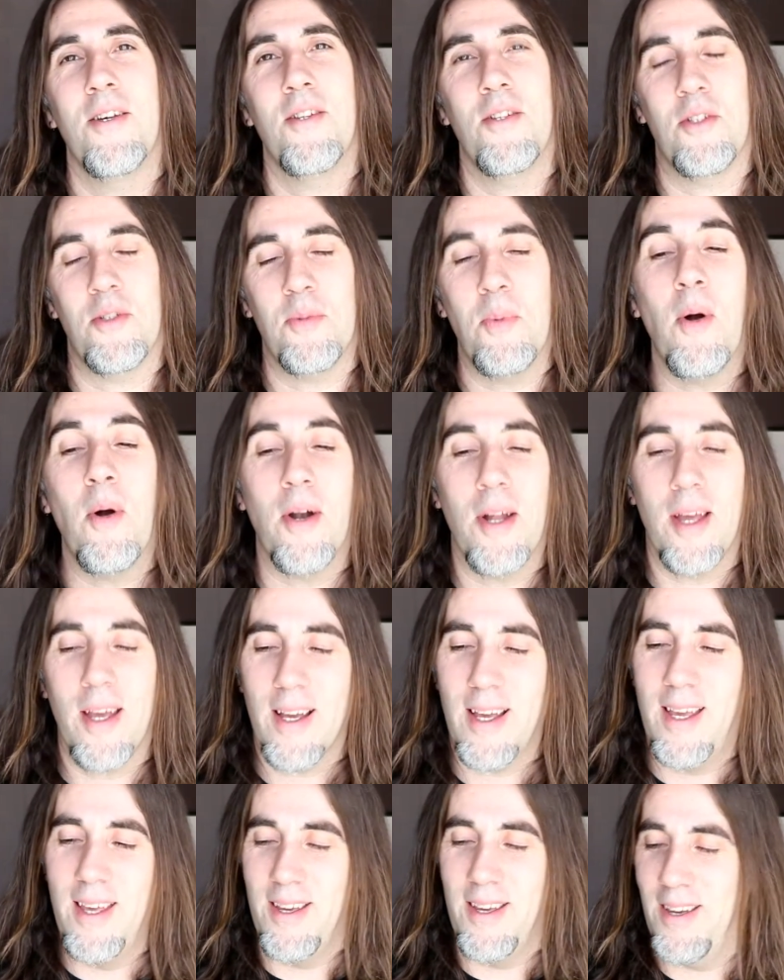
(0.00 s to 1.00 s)
this
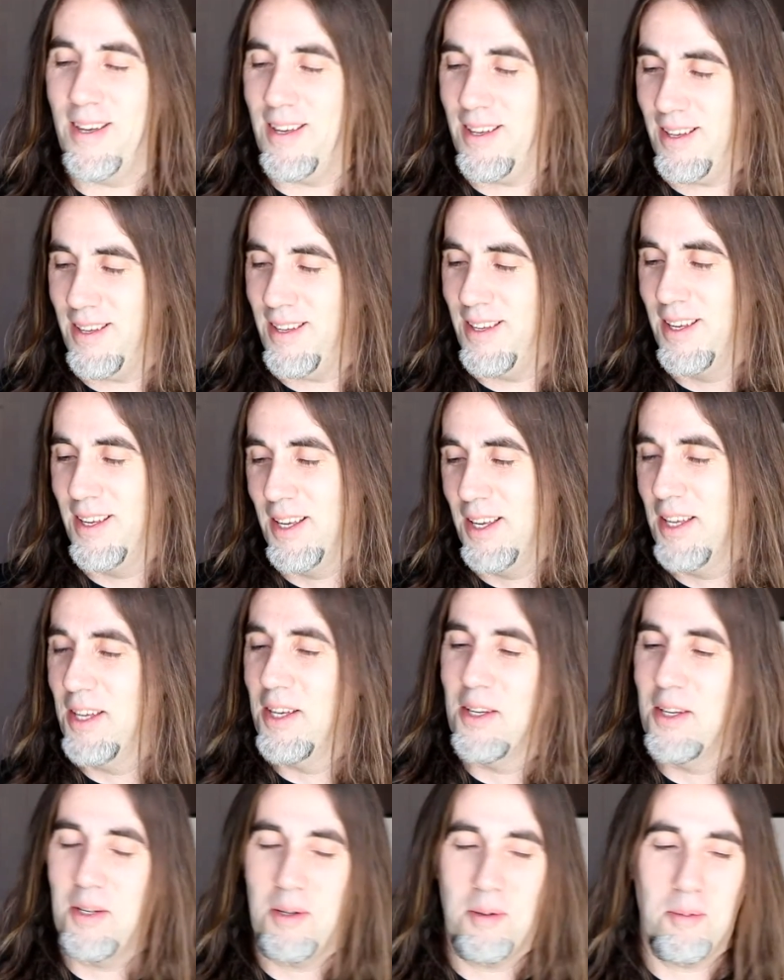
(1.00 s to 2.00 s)
morning,
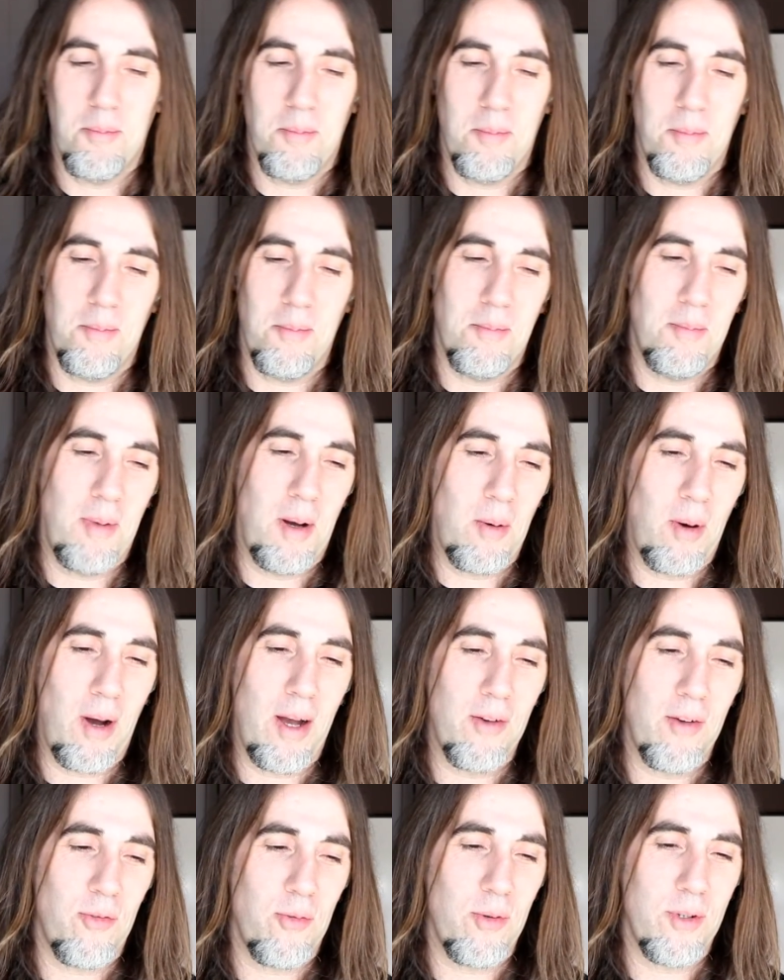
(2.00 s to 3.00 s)
my
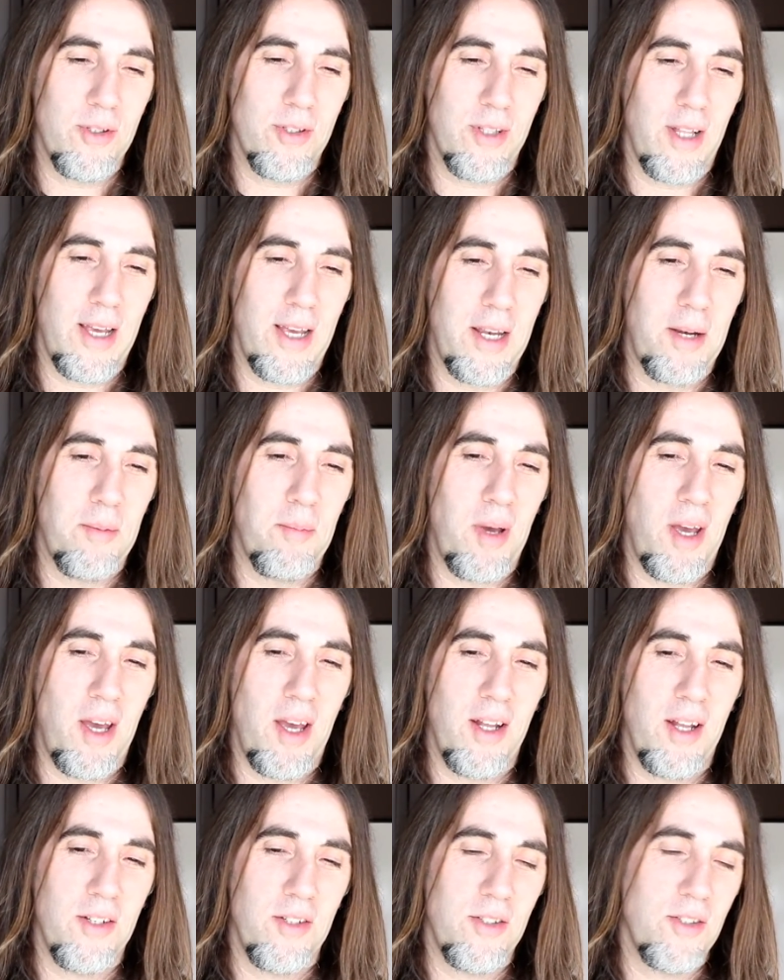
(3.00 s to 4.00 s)
wife was laying in
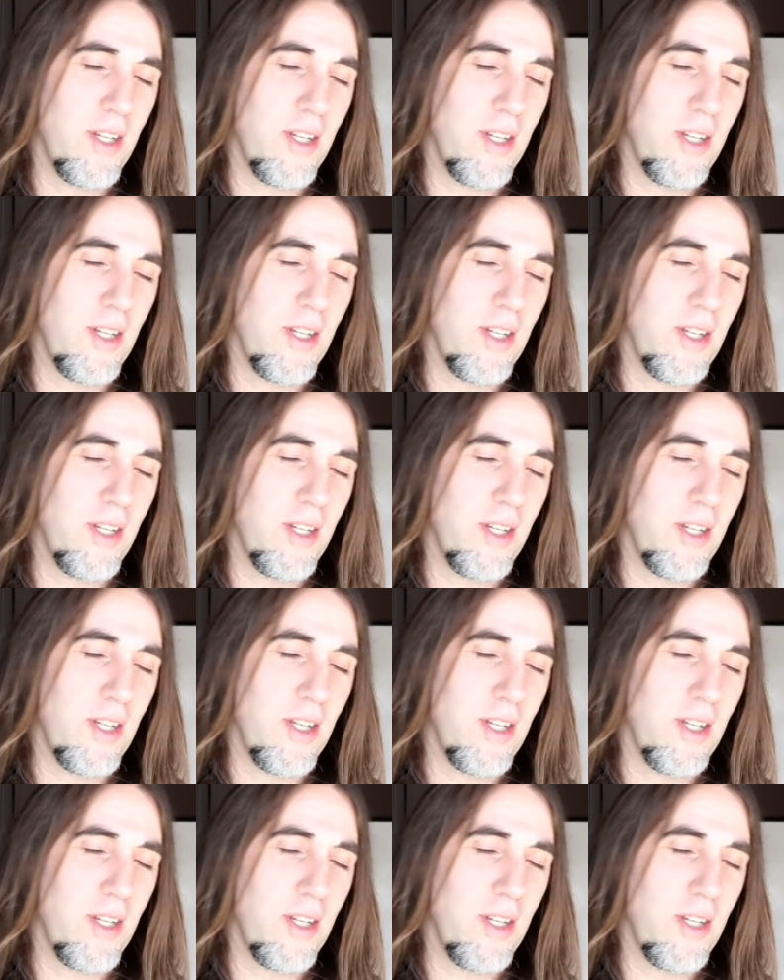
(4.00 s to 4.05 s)
bed.